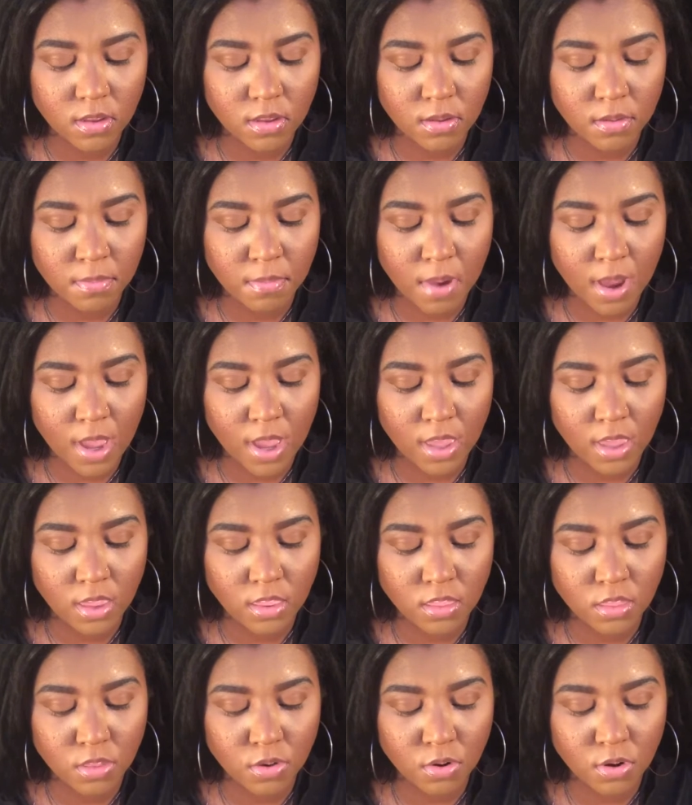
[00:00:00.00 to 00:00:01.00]
my
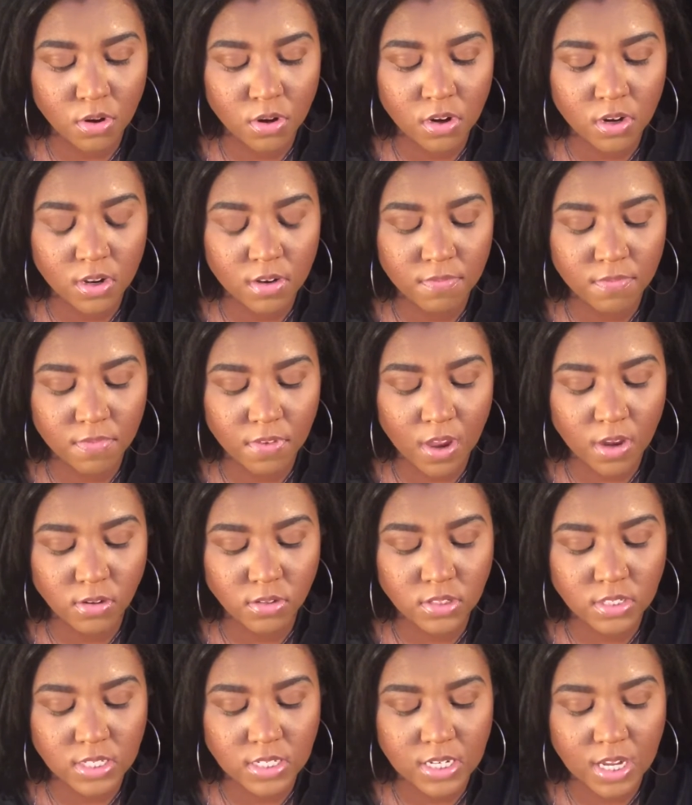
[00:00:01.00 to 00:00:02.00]
3rd and final
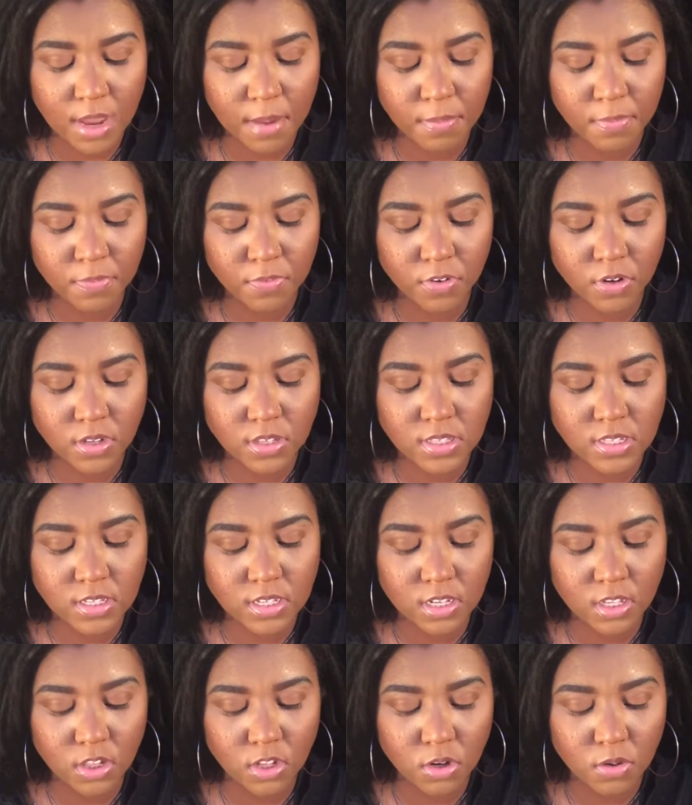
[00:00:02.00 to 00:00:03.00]
step for
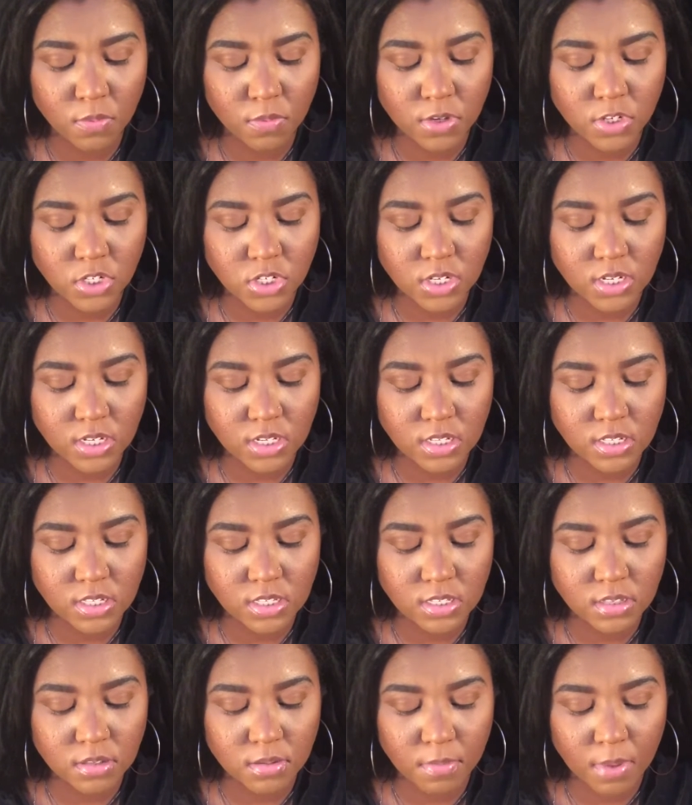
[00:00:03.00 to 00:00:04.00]
concealer, which
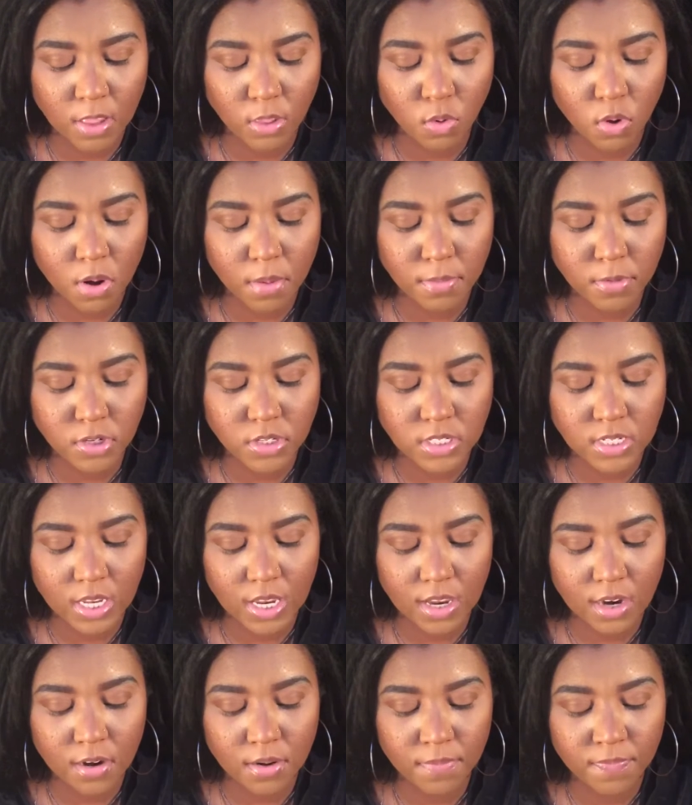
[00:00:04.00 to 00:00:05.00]
is my Laura
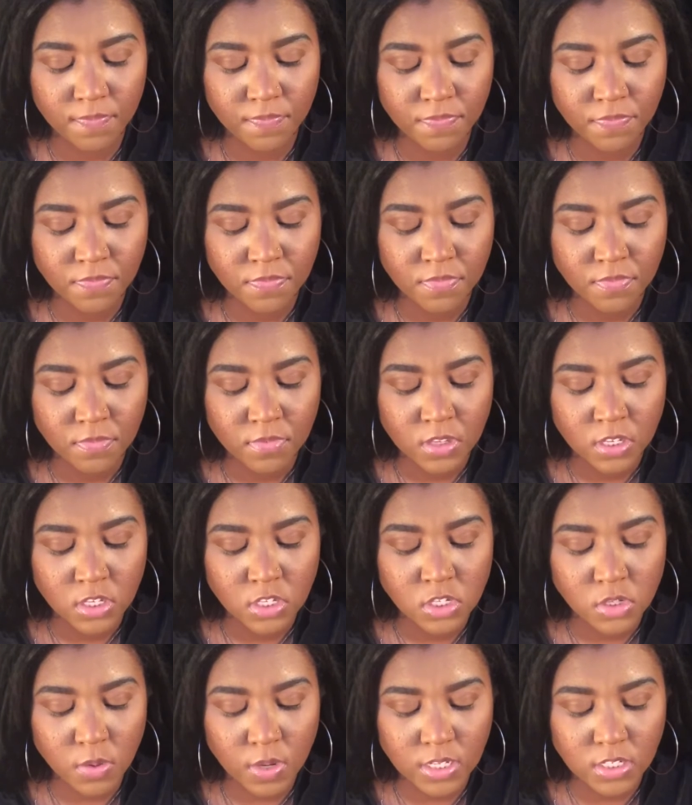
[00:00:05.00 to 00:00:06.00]
Mercier.
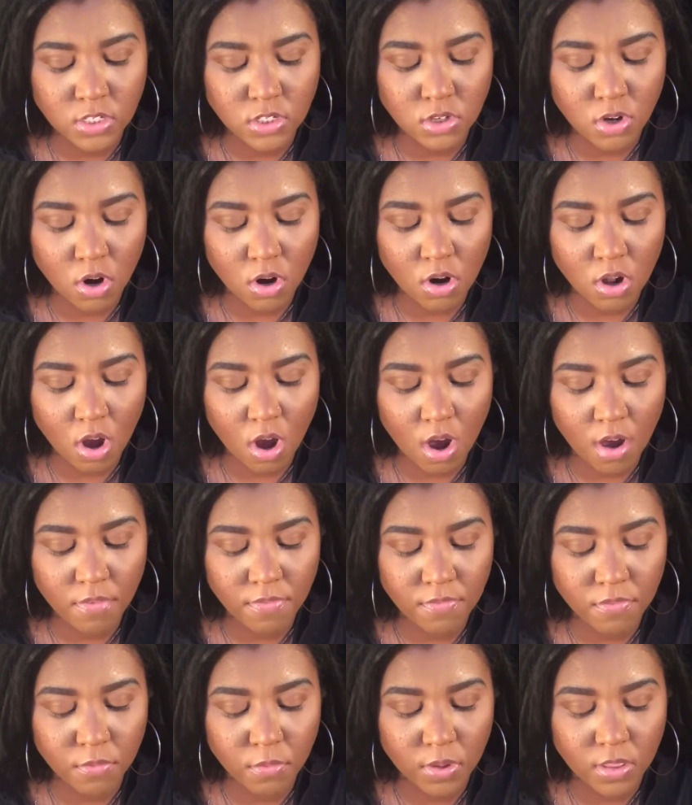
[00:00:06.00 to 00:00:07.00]
So I start off
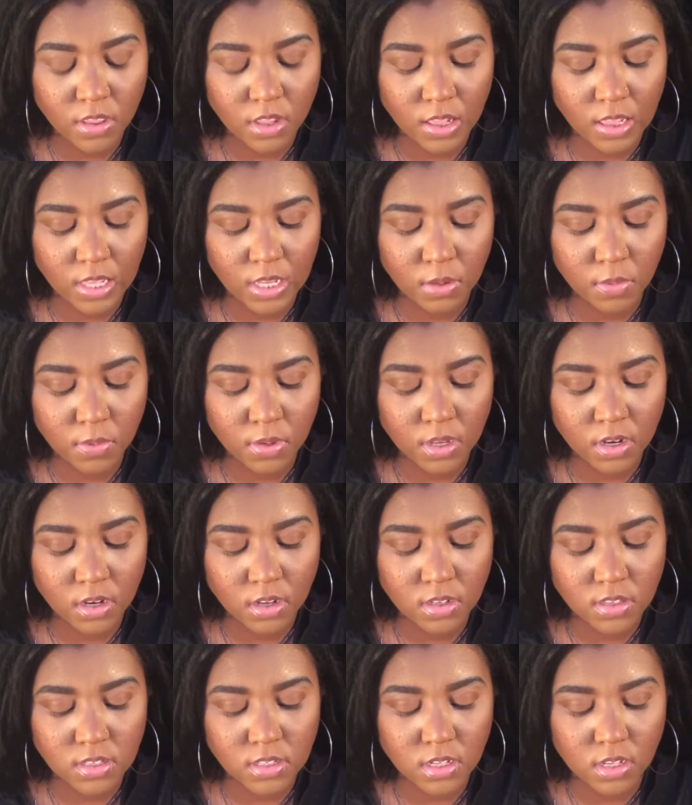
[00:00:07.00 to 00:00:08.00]
with a liquid
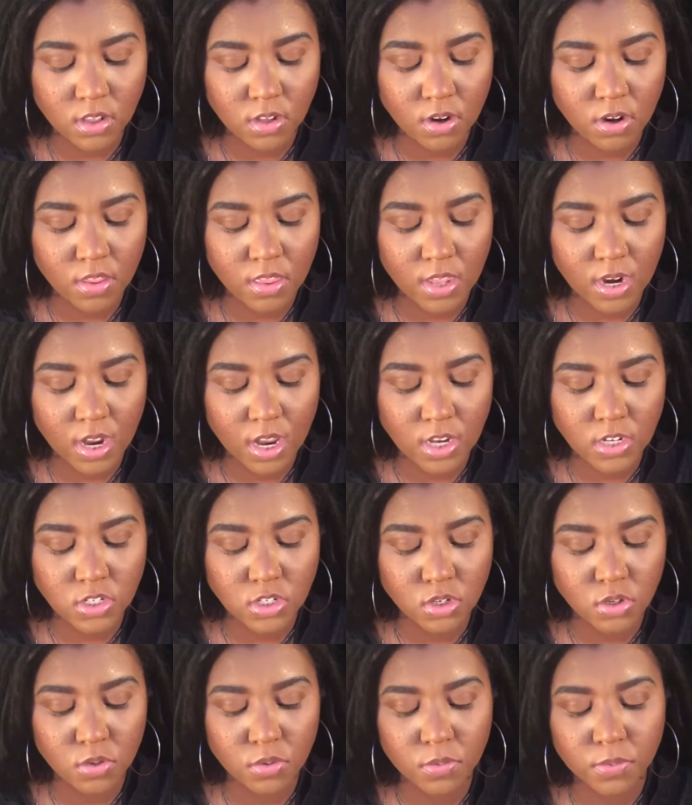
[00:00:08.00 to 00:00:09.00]
concealer, then I
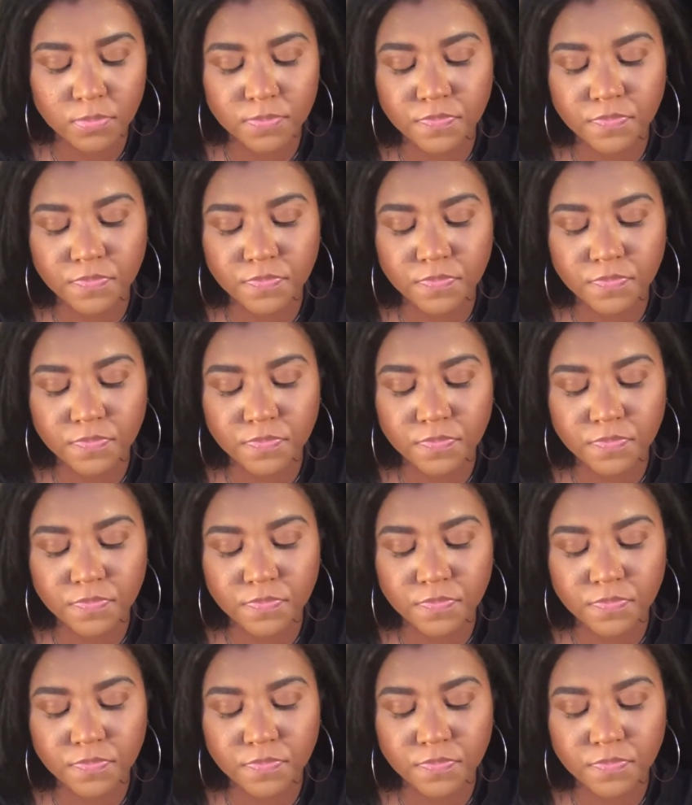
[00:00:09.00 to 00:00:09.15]
do